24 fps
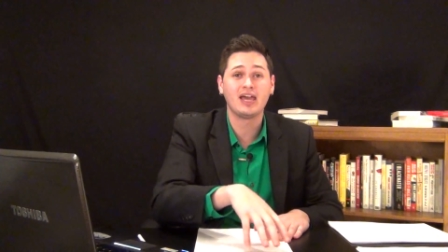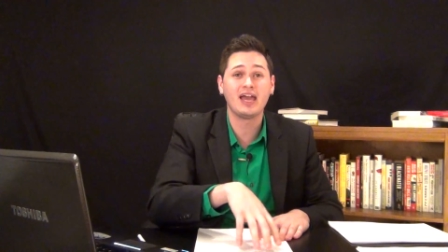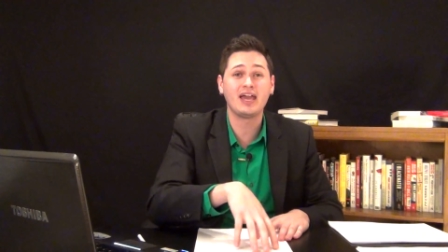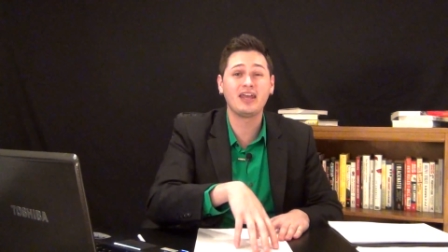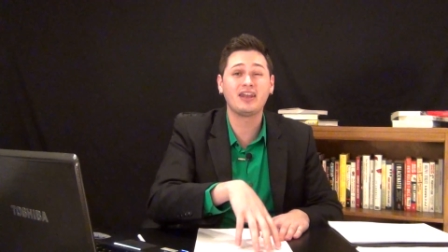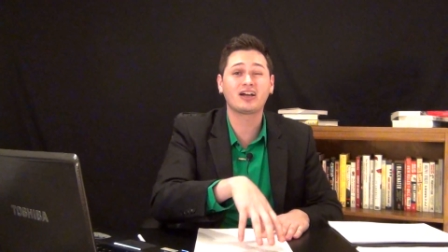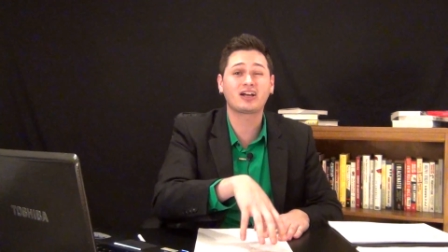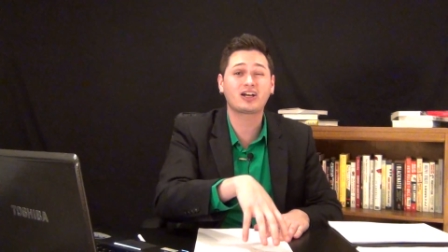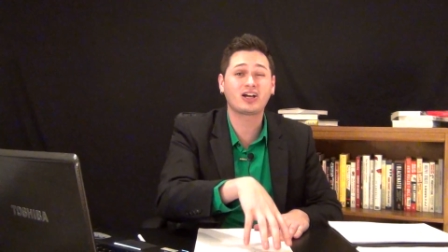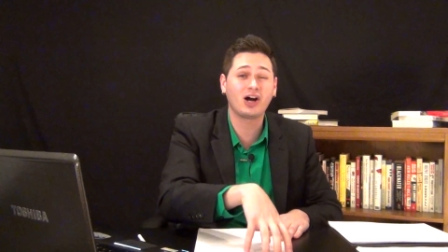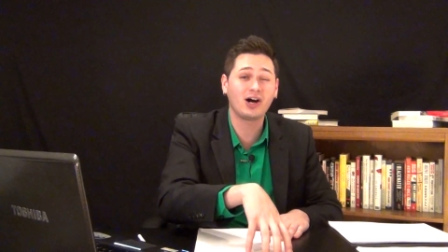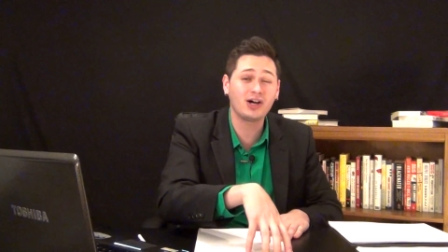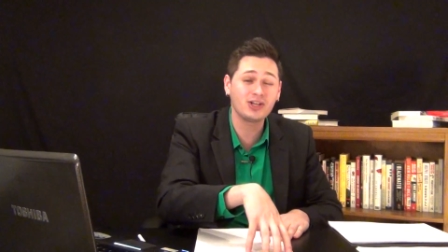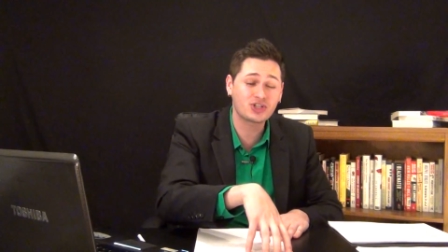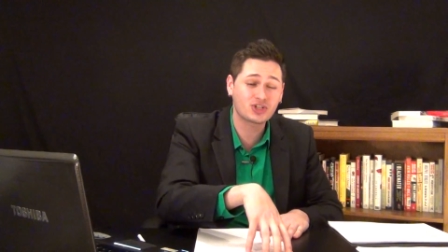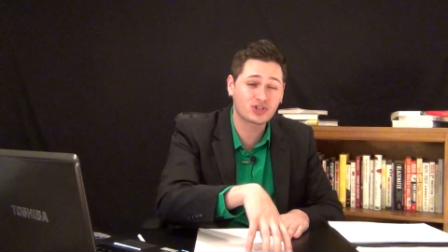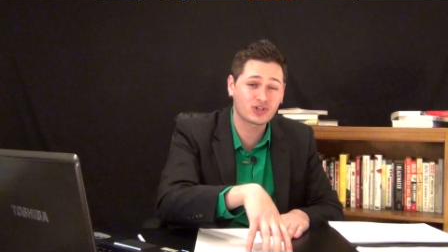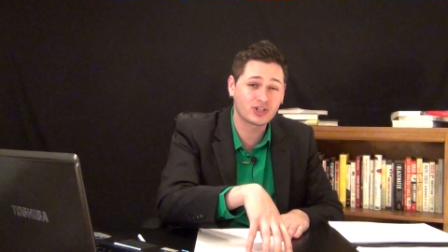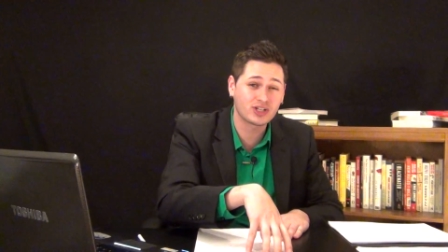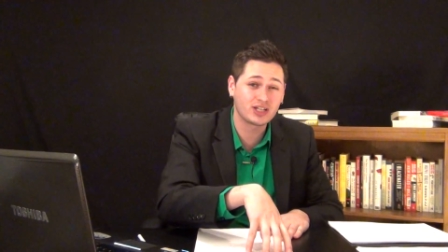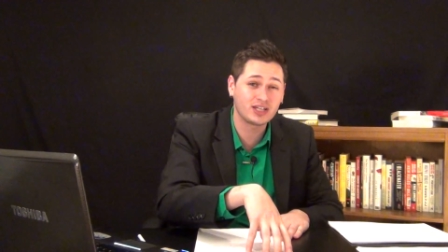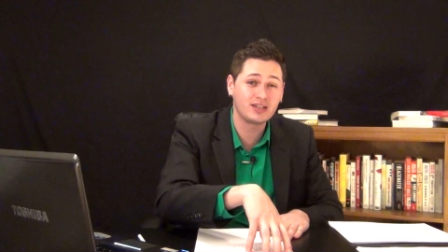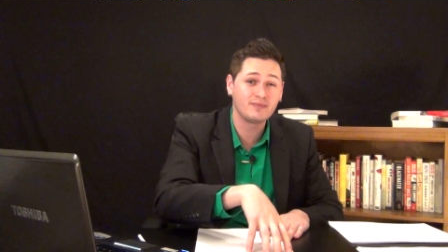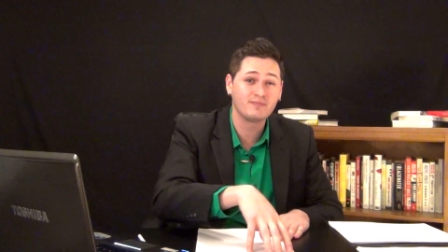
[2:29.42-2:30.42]
in a
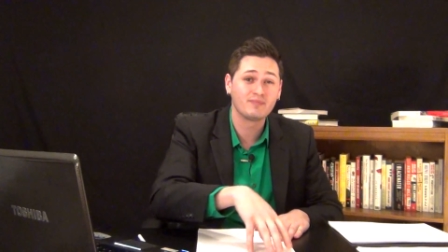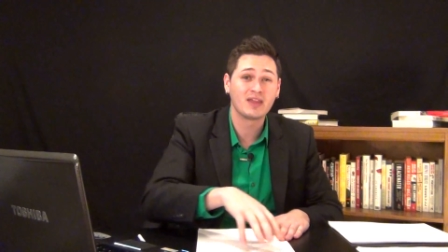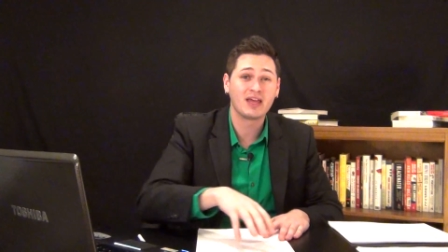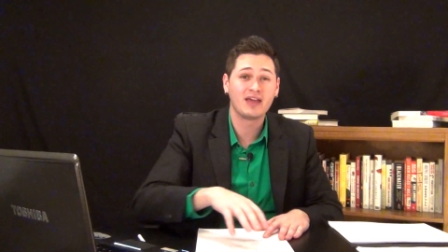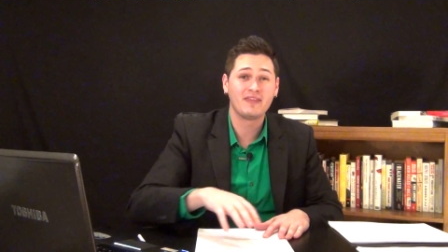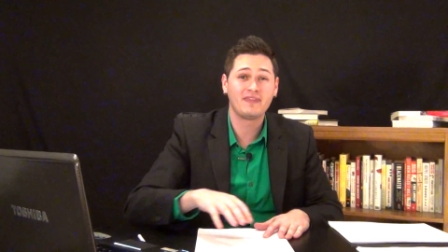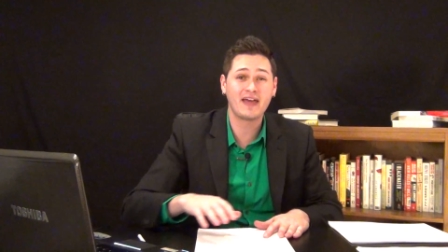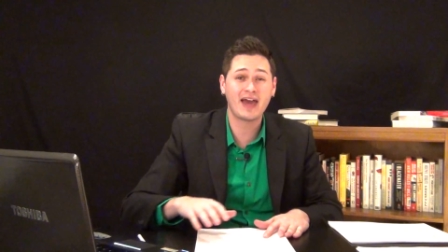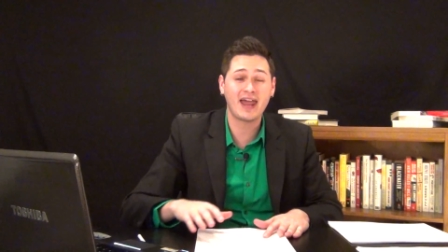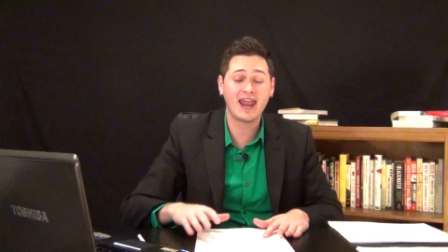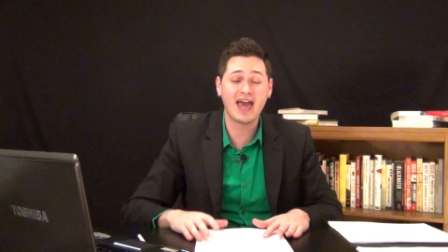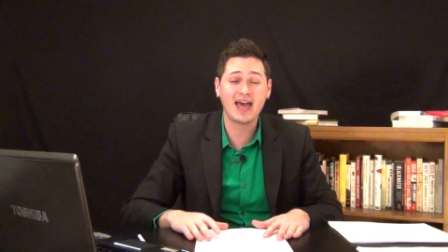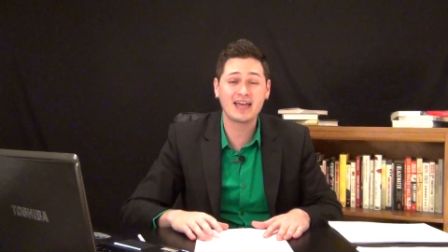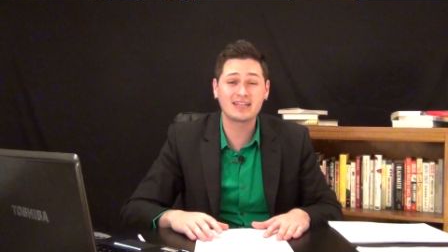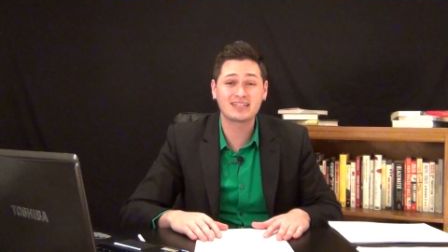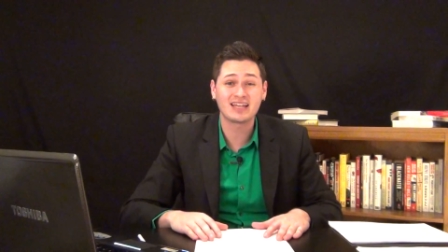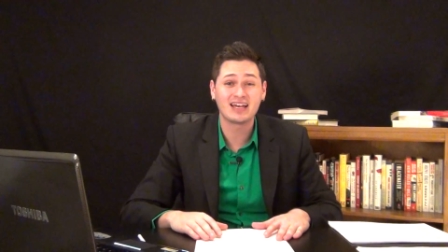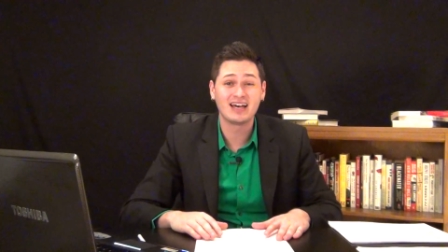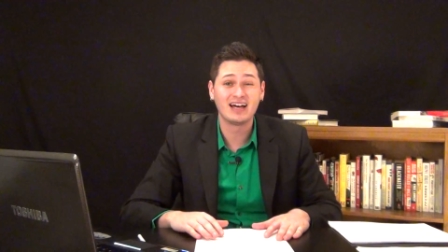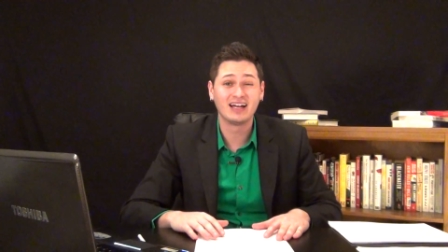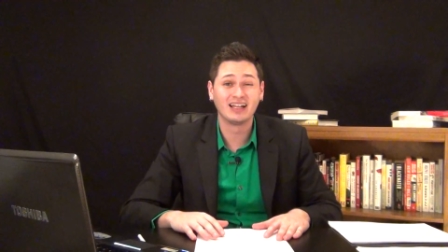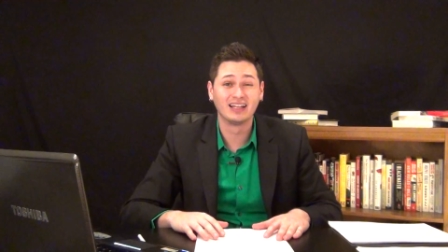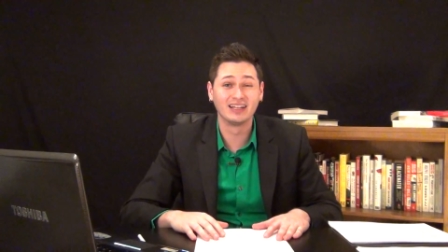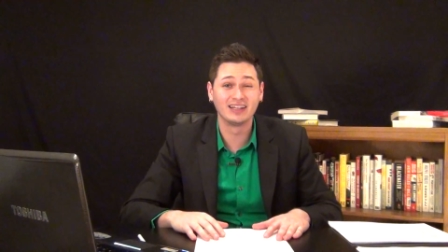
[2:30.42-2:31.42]
country that has
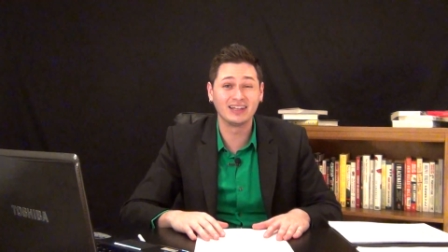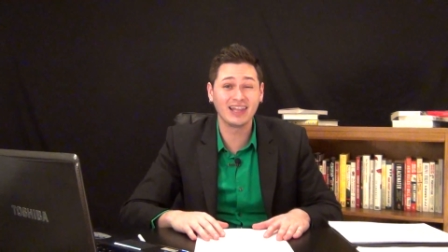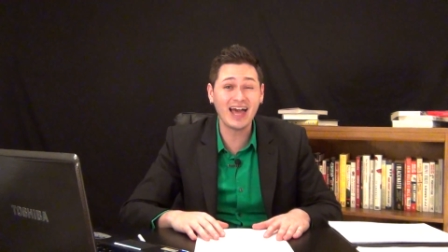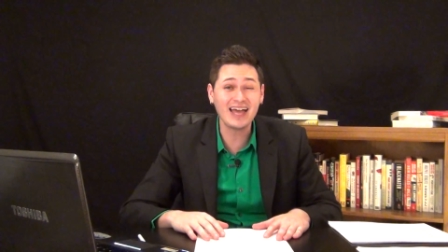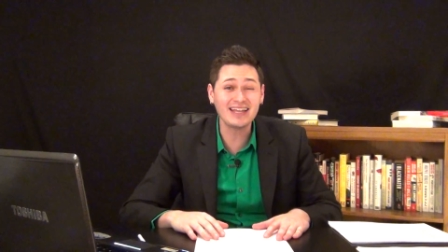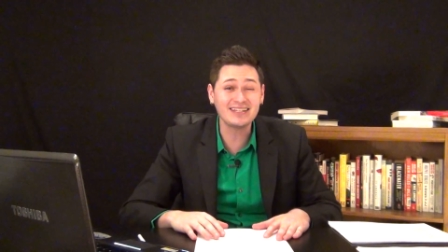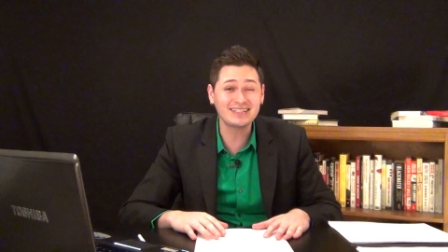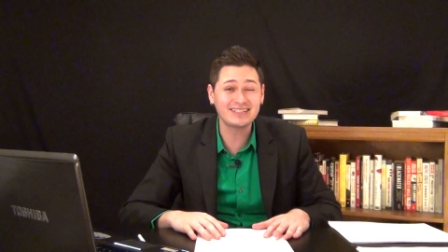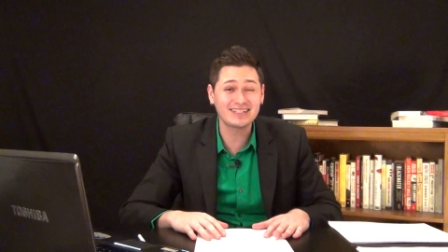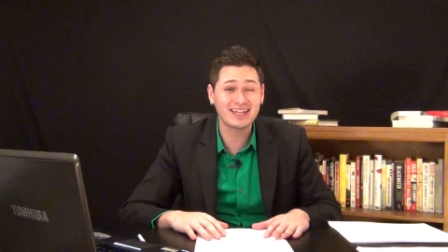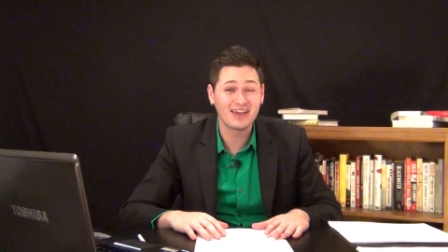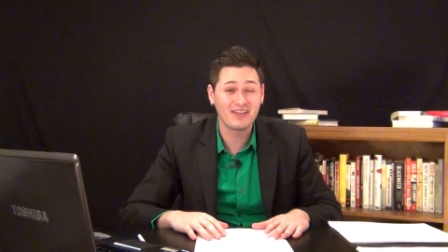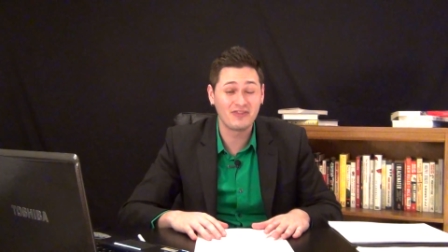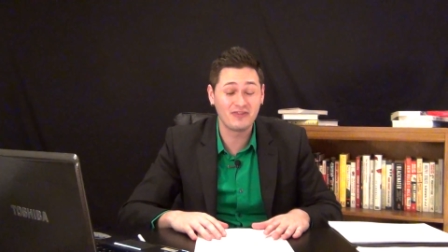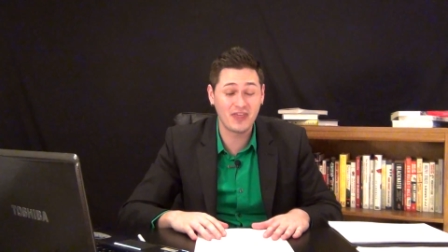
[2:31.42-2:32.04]
less